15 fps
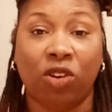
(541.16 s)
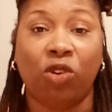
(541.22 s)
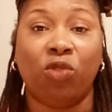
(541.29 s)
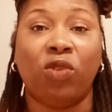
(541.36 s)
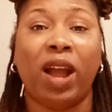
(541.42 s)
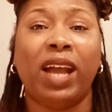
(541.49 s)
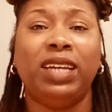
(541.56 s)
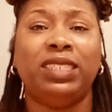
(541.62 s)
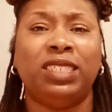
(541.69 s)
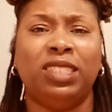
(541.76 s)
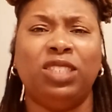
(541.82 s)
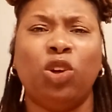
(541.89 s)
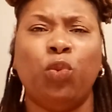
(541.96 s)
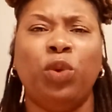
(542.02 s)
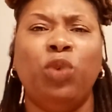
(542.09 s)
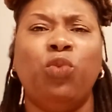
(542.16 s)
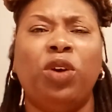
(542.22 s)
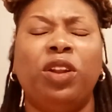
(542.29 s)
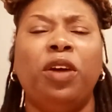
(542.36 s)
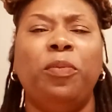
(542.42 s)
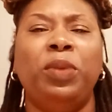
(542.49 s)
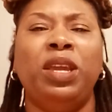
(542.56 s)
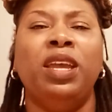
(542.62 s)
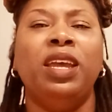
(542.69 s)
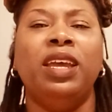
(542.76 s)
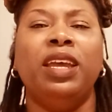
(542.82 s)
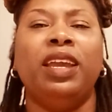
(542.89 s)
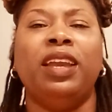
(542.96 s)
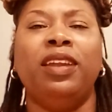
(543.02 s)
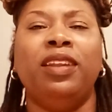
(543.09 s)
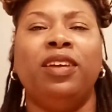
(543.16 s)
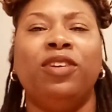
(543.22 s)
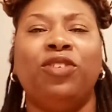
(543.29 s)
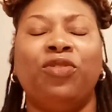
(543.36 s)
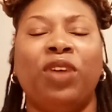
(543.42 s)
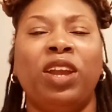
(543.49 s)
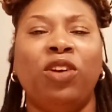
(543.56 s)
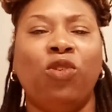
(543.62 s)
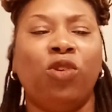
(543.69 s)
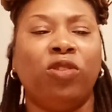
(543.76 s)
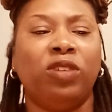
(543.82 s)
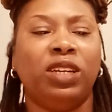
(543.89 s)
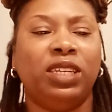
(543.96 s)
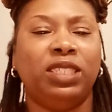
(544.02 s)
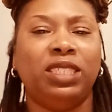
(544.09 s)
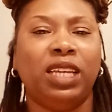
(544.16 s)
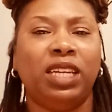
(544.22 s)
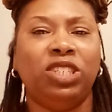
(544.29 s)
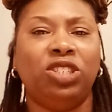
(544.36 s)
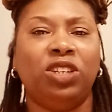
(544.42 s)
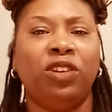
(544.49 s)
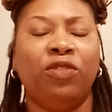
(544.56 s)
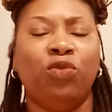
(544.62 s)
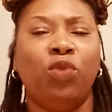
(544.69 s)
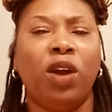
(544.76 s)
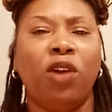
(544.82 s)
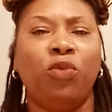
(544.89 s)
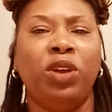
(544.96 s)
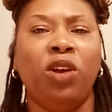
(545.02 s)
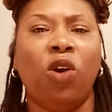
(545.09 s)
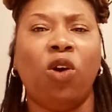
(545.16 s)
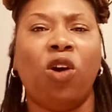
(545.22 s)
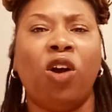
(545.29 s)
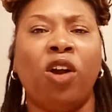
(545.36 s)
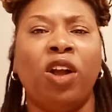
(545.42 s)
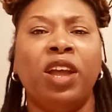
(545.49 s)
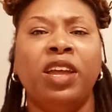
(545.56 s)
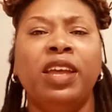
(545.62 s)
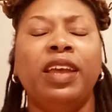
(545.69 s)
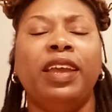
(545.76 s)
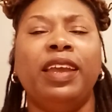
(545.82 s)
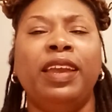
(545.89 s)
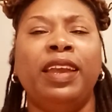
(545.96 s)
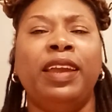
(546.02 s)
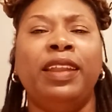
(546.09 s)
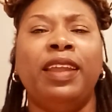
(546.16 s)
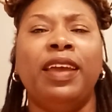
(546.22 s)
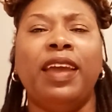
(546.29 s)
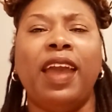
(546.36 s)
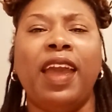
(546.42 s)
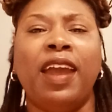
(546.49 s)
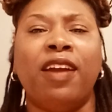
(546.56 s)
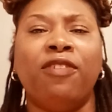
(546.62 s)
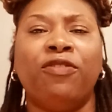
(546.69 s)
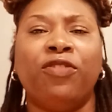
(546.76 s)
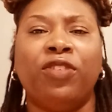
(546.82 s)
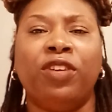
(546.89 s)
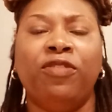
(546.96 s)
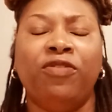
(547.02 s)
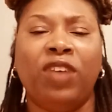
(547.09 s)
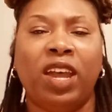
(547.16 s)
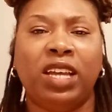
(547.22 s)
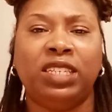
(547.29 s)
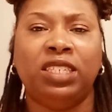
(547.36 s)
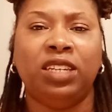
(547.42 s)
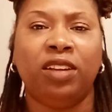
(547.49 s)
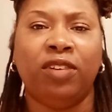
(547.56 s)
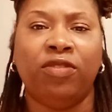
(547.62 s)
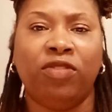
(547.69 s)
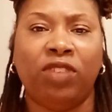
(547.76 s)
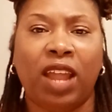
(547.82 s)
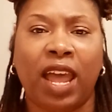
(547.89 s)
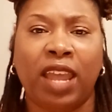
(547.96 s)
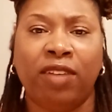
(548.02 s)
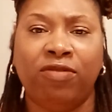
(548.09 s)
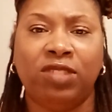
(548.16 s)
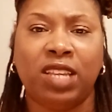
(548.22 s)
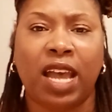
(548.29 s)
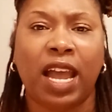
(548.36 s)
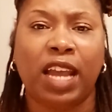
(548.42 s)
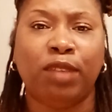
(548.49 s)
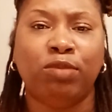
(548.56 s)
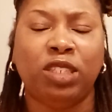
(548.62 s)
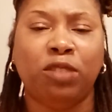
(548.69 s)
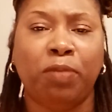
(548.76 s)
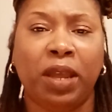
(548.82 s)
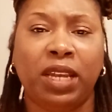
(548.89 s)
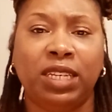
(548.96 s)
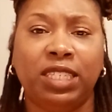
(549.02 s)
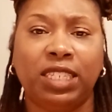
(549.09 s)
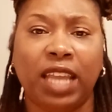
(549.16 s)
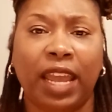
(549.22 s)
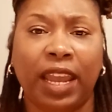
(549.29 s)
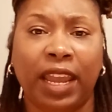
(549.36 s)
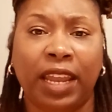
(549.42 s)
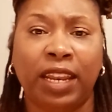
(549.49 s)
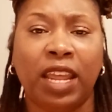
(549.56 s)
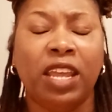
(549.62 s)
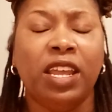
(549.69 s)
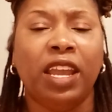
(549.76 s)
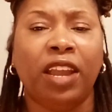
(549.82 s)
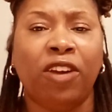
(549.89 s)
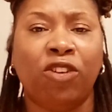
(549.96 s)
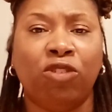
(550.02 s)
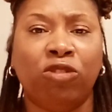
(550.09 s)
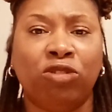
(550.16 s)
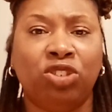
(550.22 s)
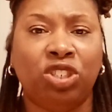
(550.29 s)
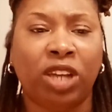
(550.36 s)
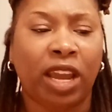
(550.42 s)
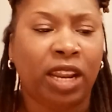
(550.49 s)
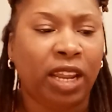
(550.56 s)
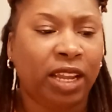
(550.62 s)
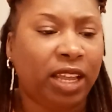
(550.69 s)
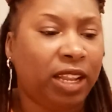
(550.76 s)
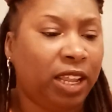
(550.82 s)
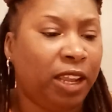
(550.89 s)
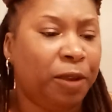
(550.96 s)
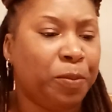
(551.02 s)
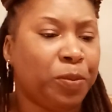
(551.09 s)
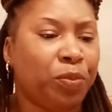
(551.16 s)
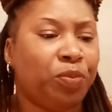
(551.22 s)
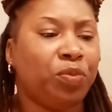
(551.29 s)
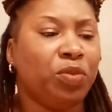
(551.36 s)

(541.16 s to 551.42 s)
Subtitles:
the horizon. So we want to be in a great orientation of where we are in every facet of life, time, space, and energetically.